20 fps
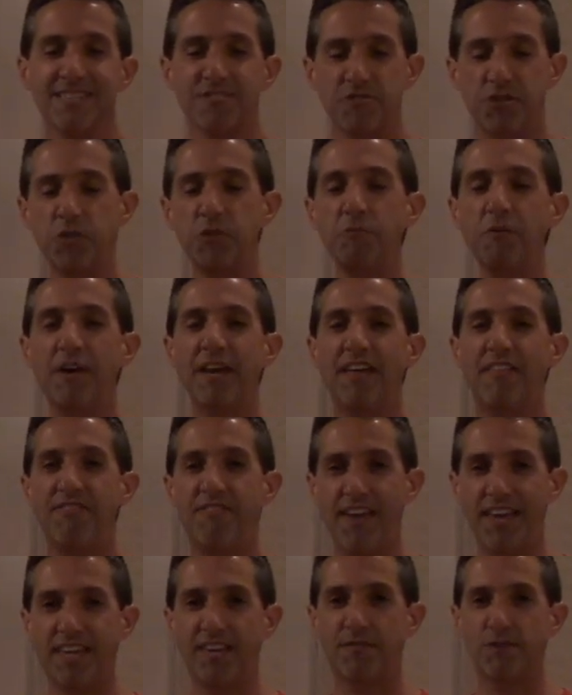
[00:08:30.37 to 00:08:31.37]
So just want to
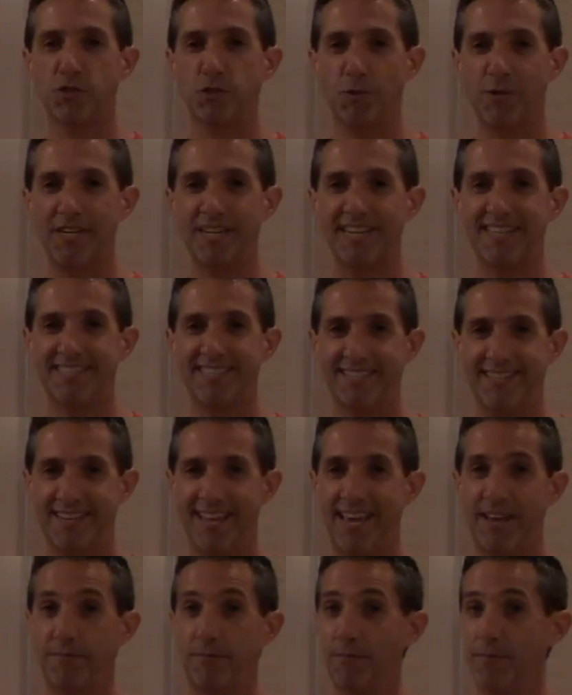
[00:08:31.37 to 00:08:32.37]
thank you for joining us
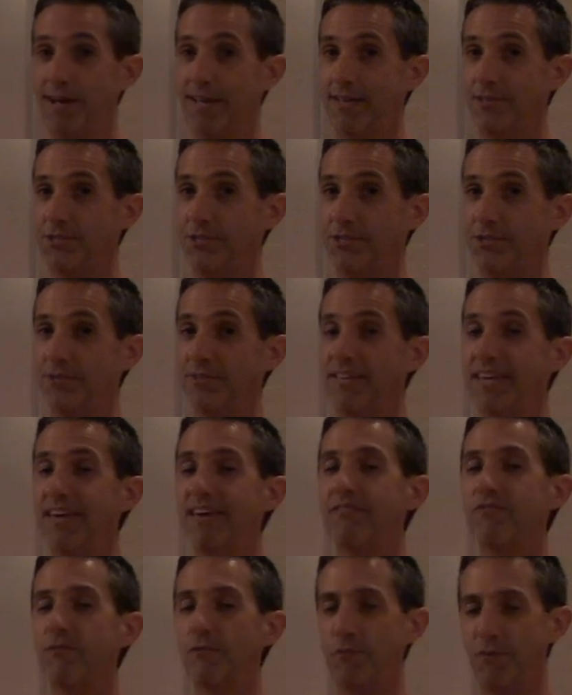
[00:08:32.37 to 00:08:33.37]
today and remind you
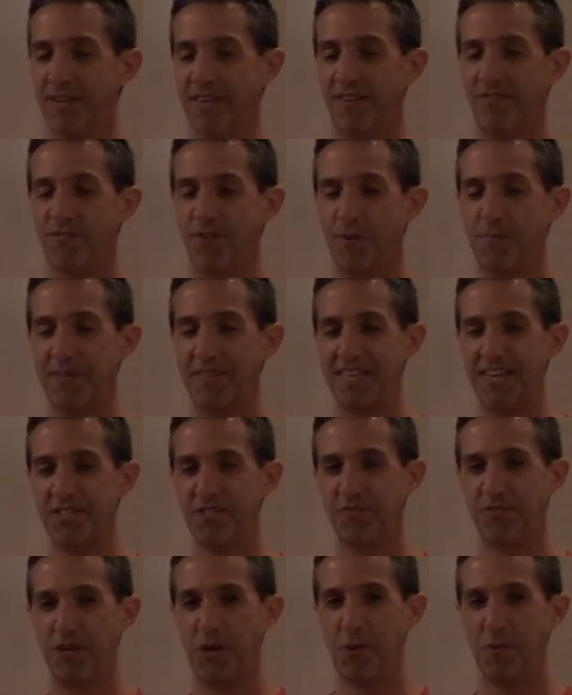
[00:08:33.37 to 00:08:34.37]
if we can farm on the
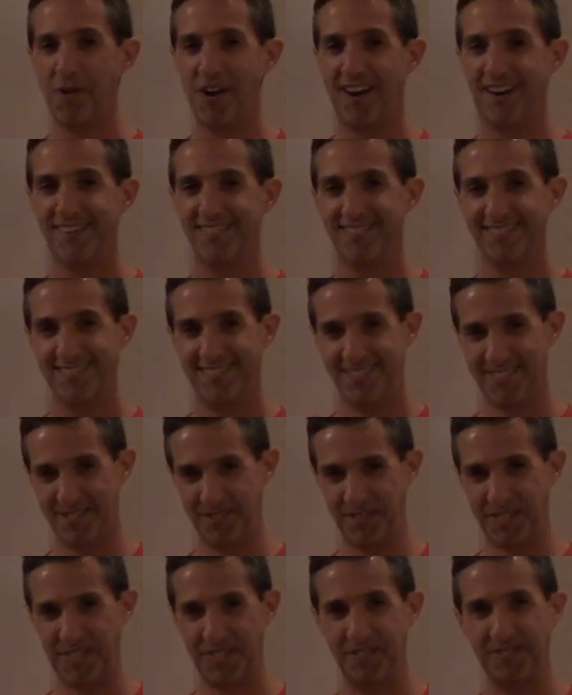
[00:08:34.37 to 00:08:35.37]
edge of nowhere,
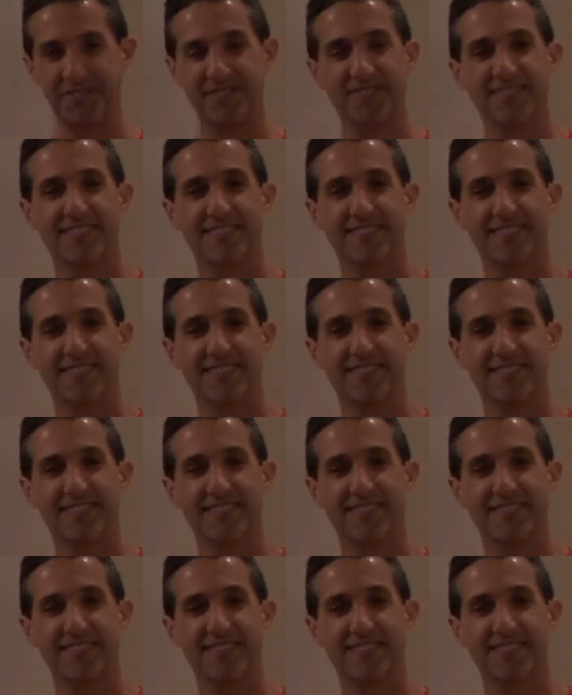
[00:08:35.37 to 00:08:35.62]
so can you.